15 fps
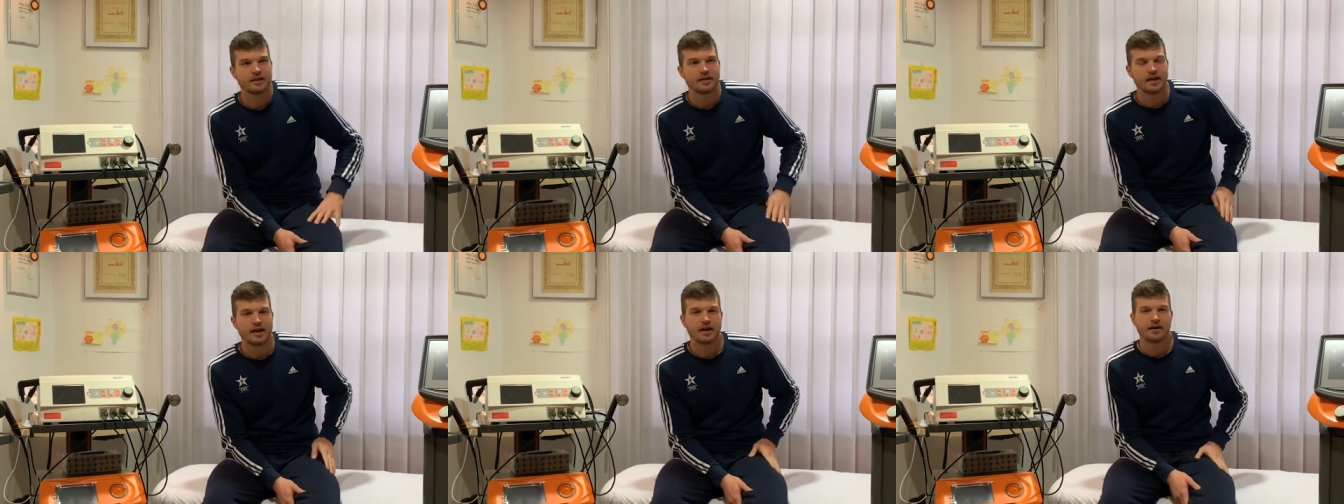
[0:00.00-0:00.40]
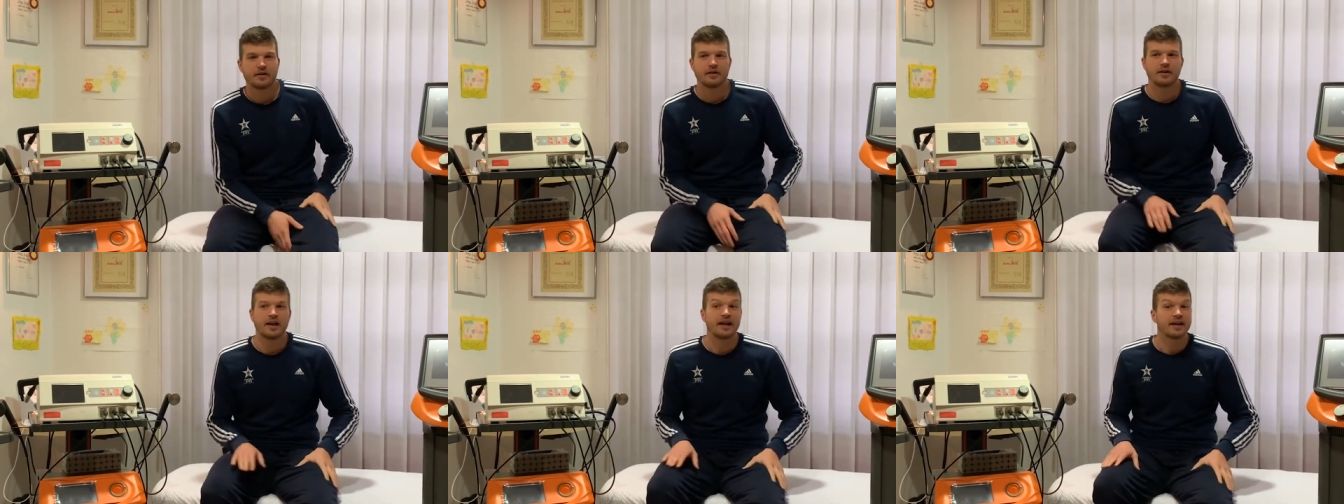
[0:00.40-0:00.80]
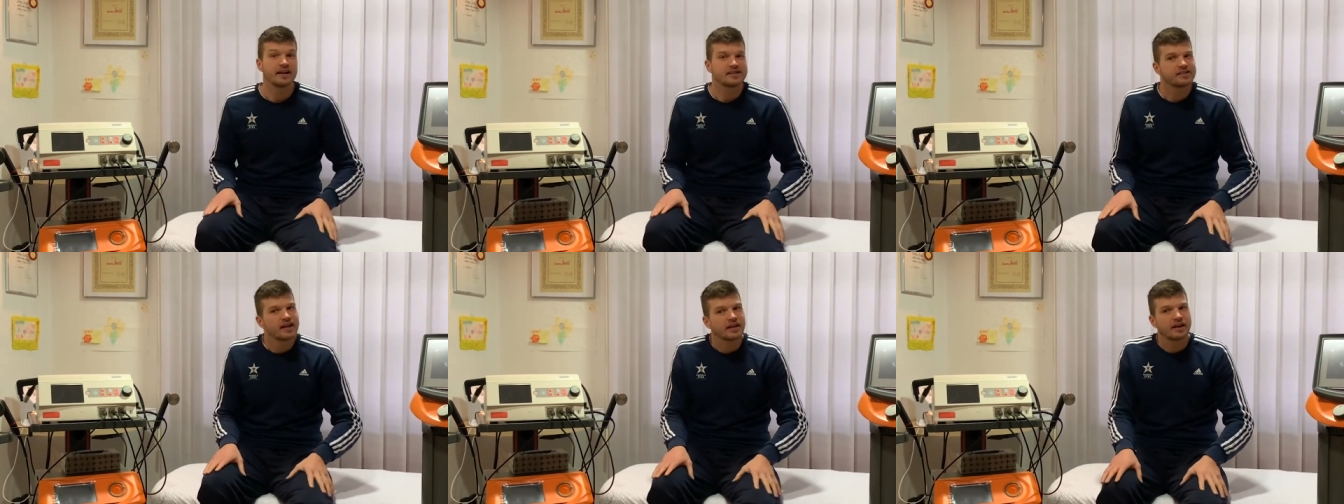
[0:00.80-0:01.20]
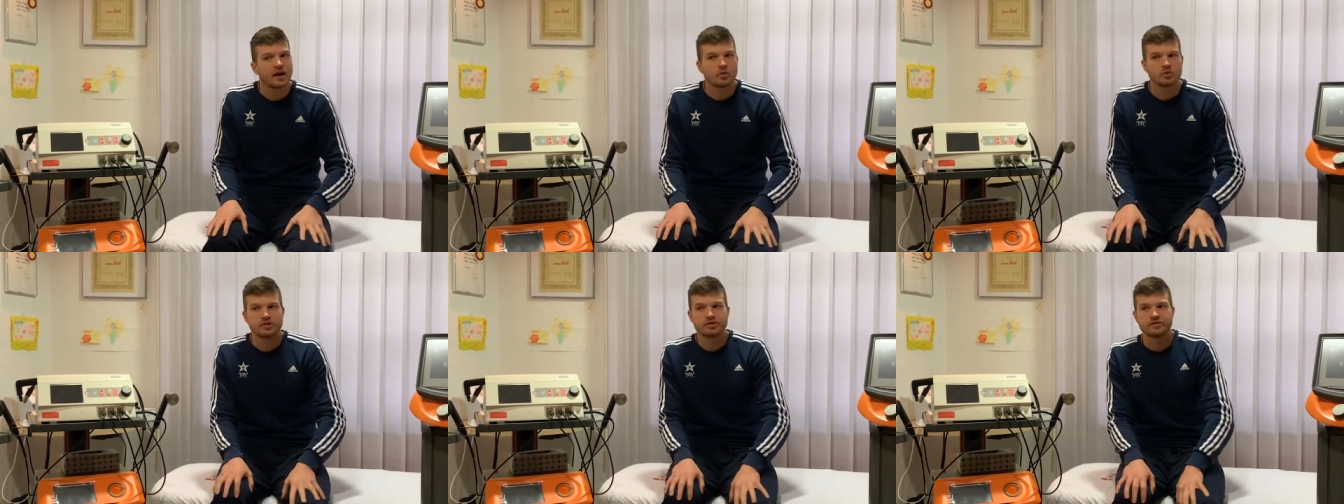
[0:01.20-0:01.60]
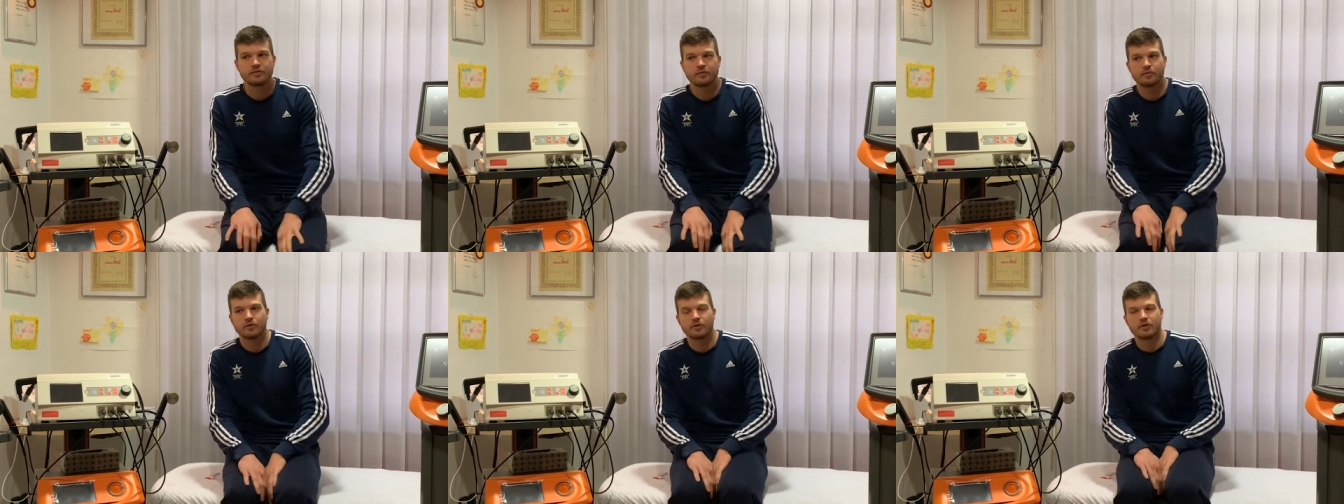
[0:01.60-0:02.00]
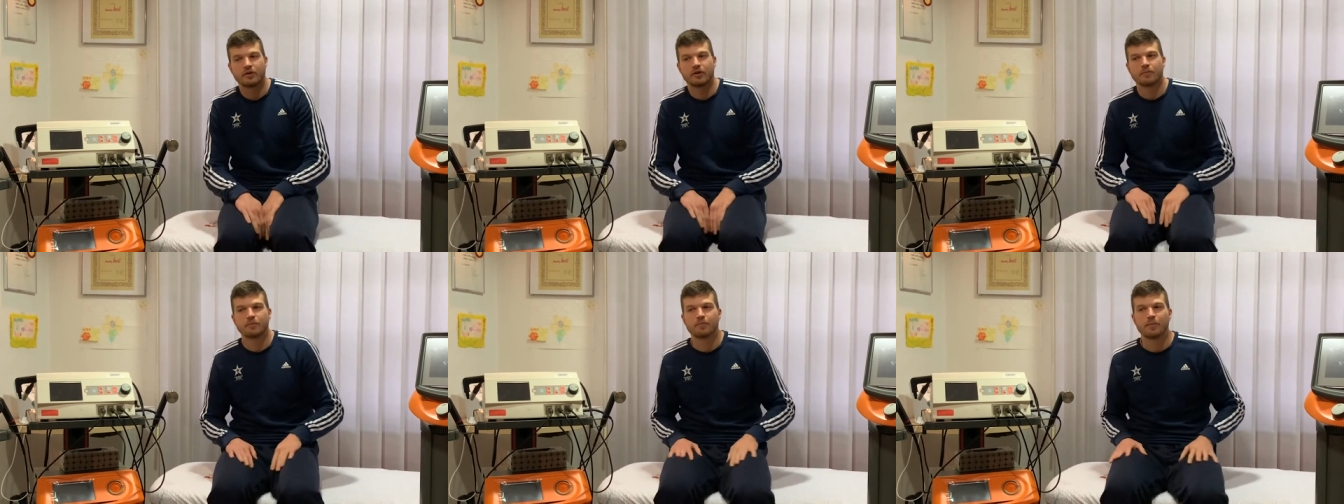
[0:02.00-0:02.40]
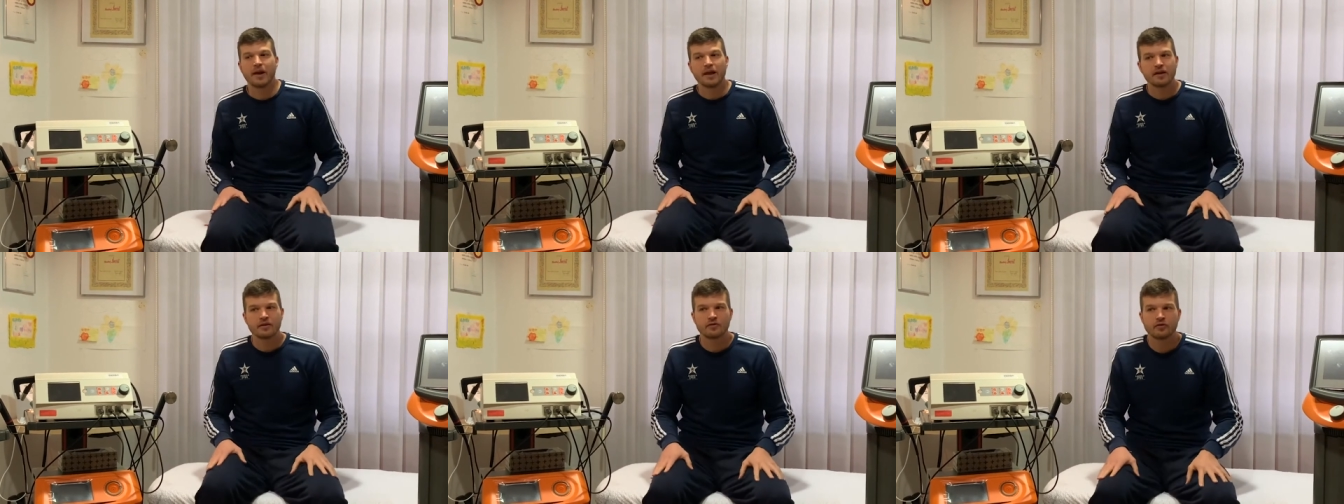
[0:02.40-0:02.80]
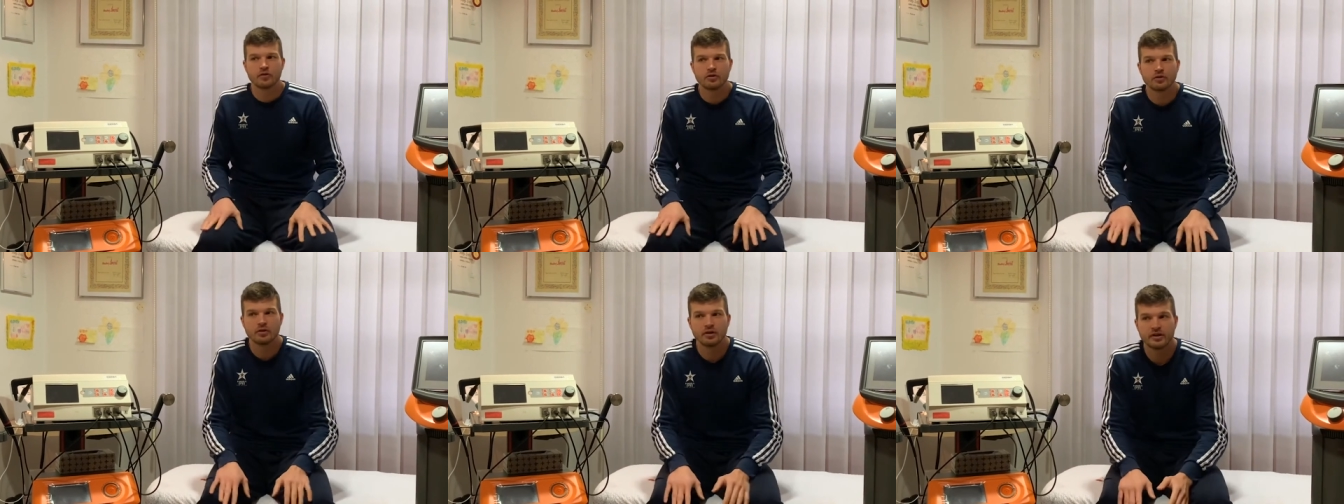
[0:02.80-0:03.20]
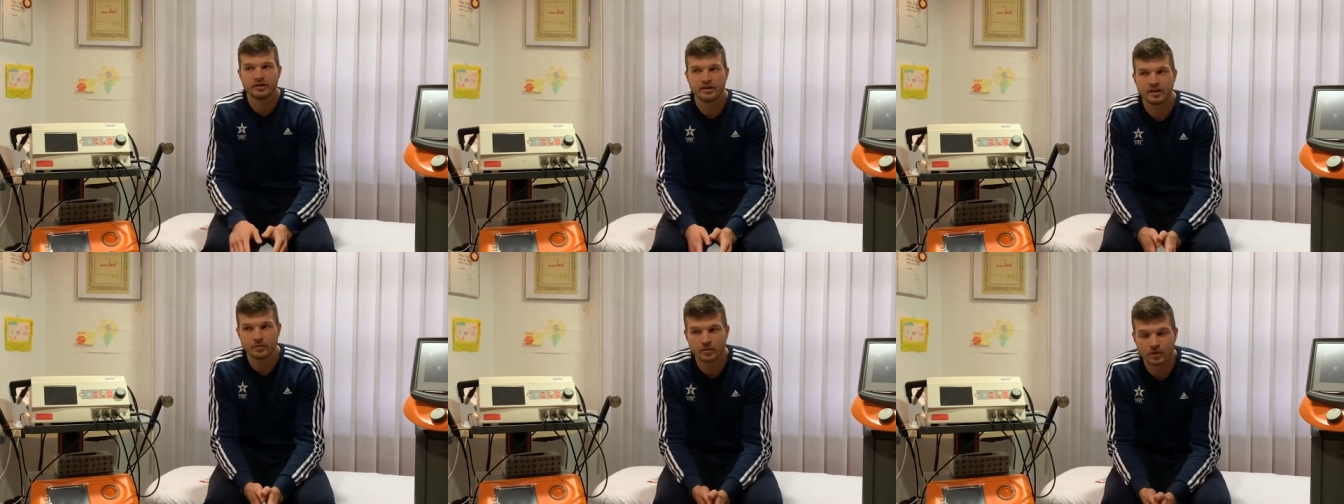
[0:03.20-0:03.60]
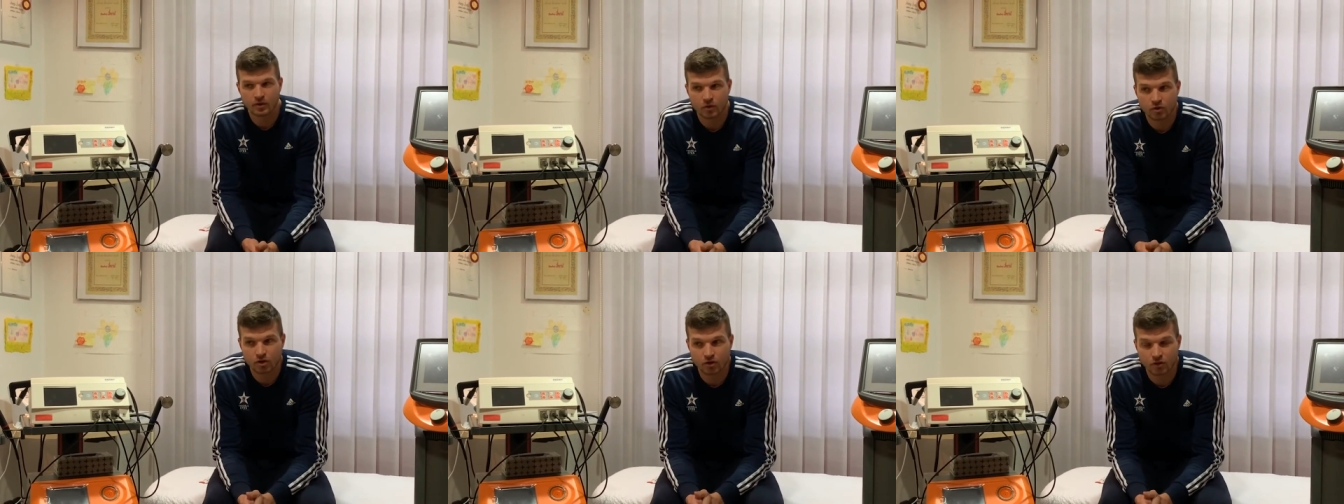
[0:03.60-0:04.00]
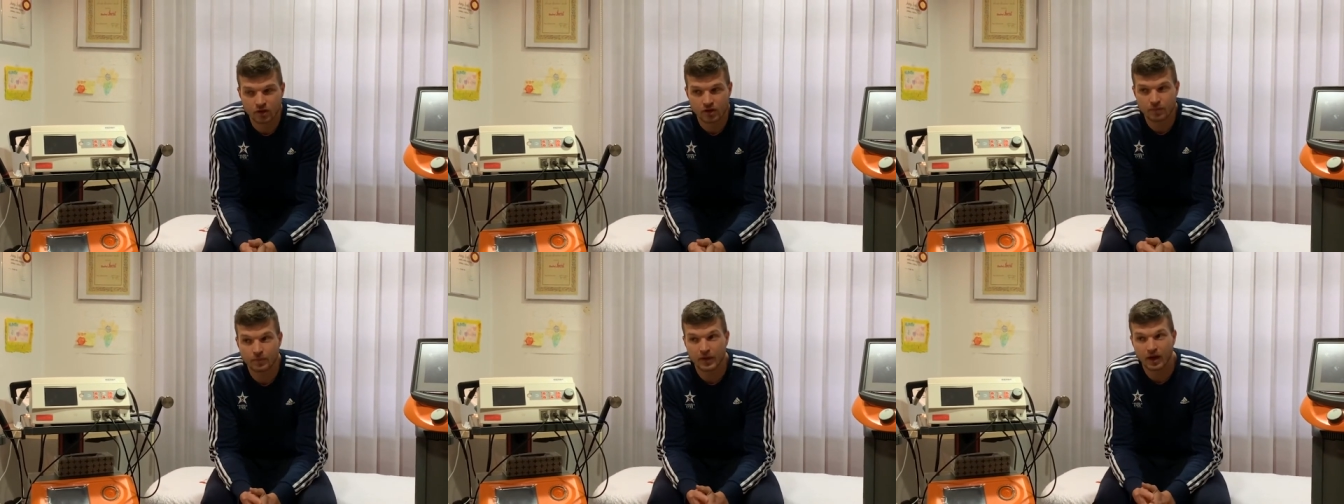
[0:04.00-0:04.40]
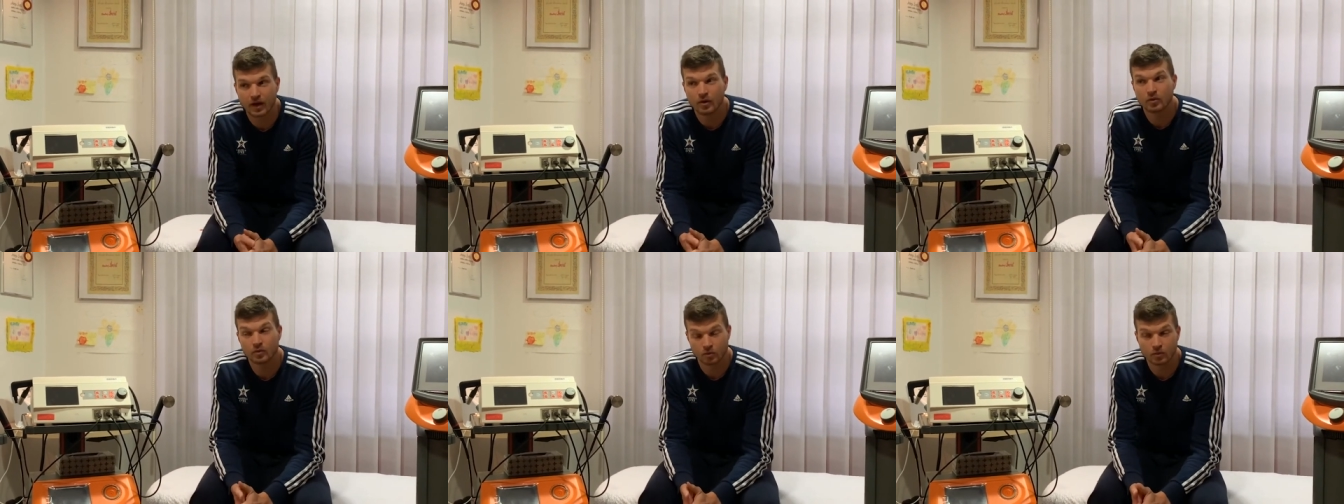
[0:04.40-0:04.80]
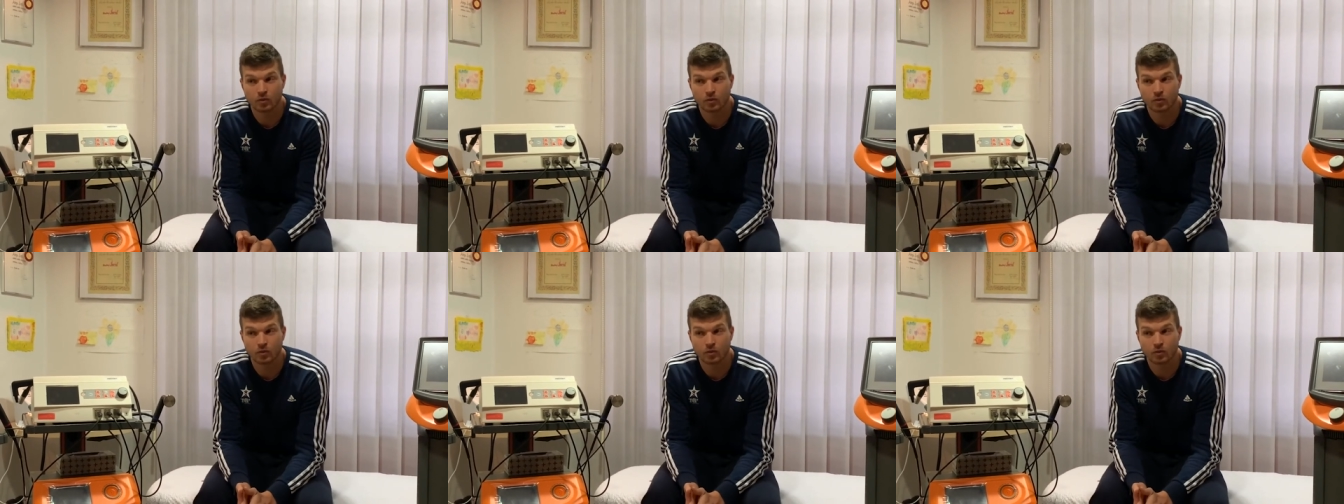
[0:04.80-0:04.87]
Yeah, like I said, I was playing for Euroleague team Union Olimpia